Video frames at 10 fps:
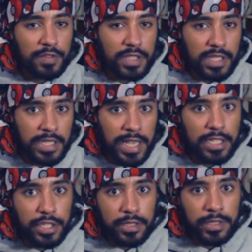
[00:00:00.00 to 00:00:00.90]
of the
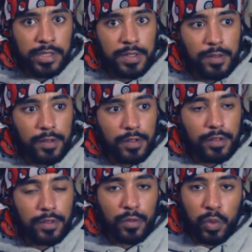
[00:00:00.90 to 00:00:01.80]
stages,
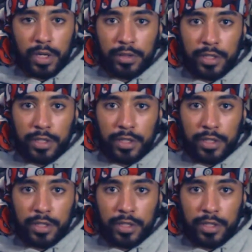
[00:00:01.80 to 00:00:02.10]
where